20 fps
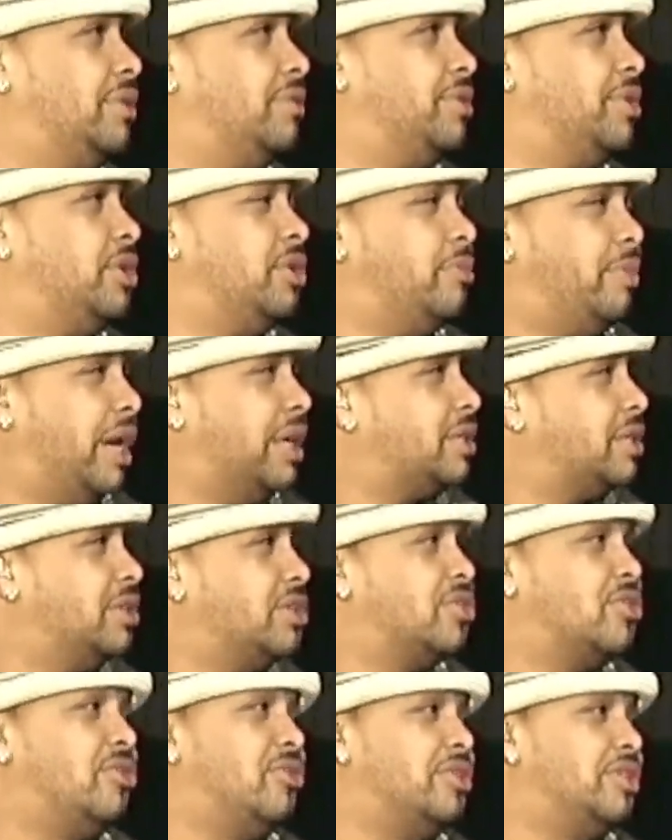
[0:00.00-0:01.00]
When you are backed in
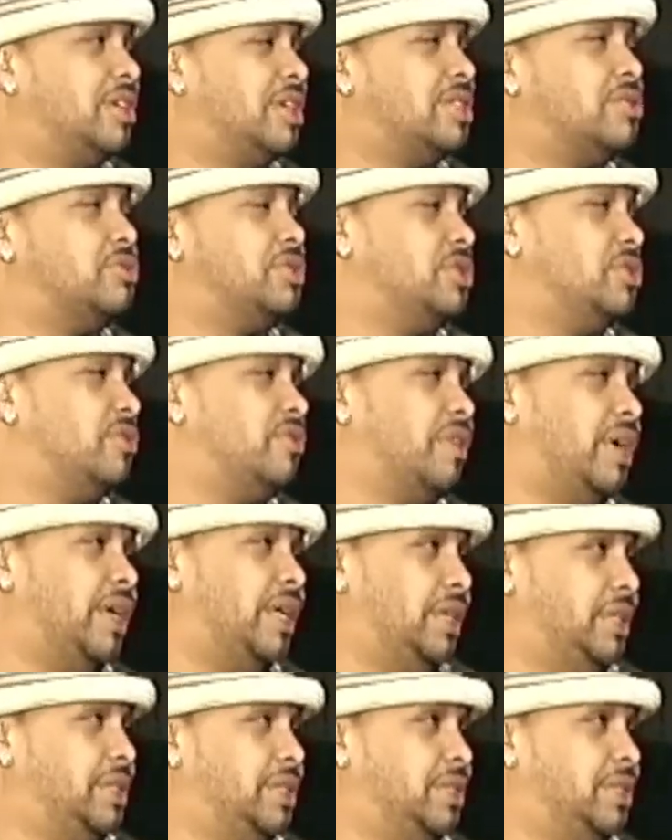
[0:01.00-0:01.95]
the corner, that's when you fight.